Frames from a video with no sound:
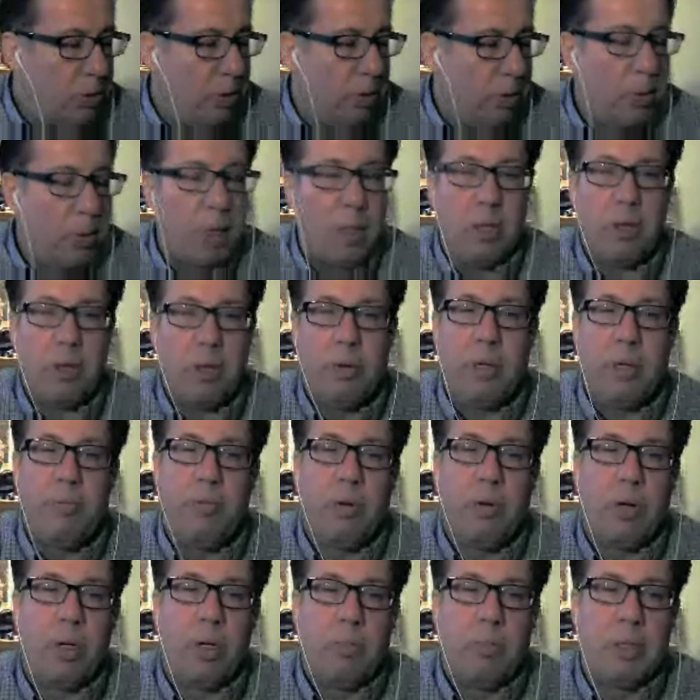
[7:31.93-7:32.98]
of the partnering
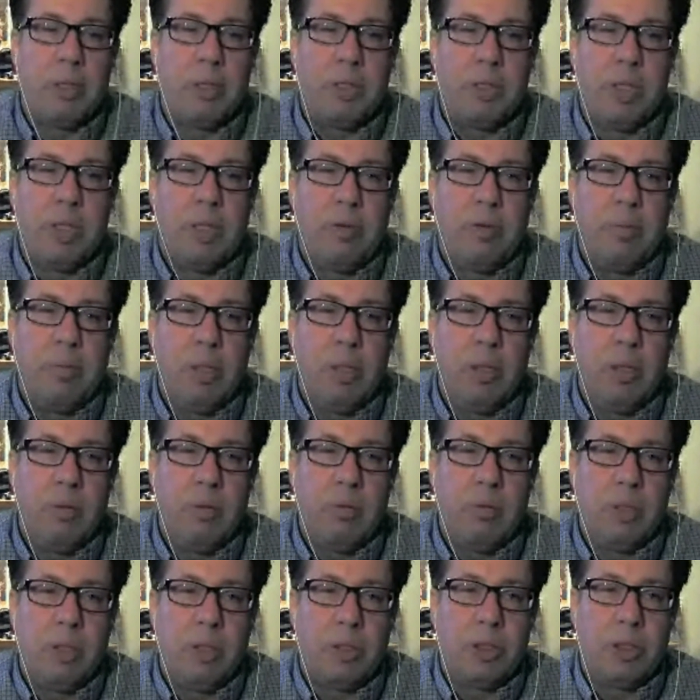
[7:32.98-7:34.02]
forum itself, I
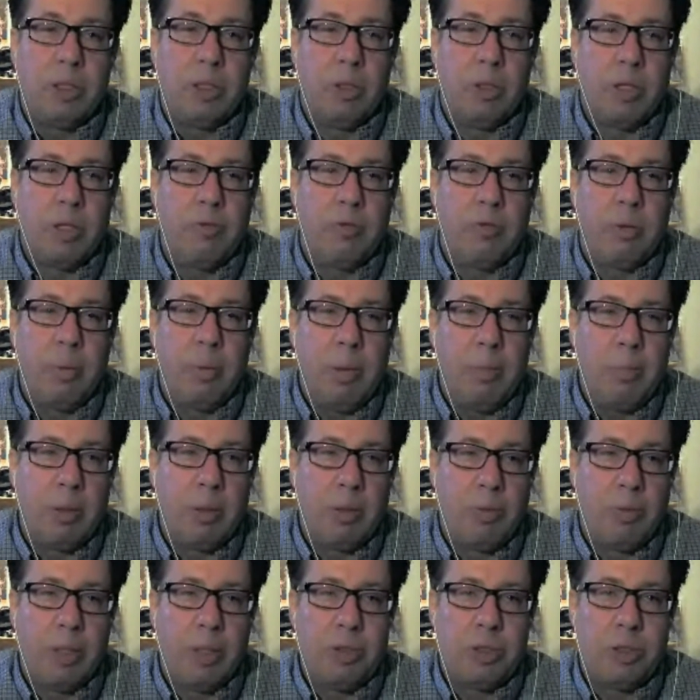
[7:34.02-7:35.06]
mean, you're still looking for people
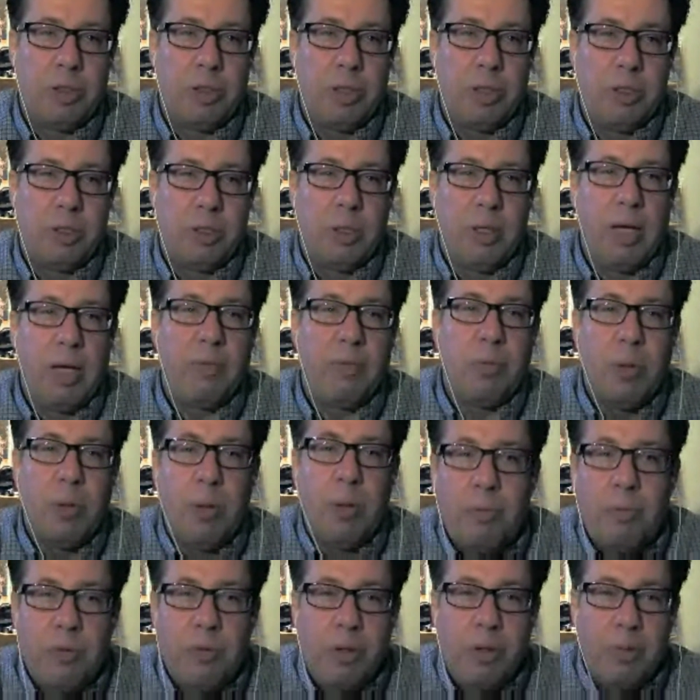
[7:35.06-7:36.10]
to register? You still have
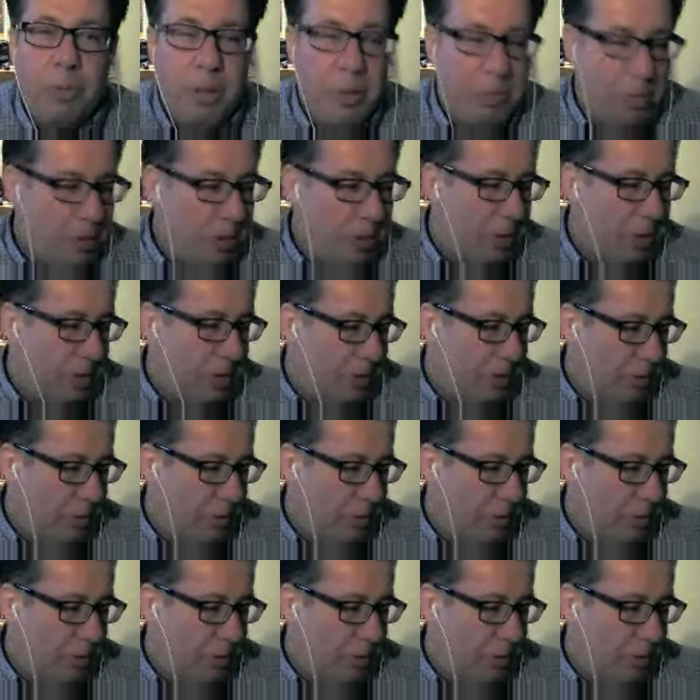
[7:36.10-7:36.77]
room for people?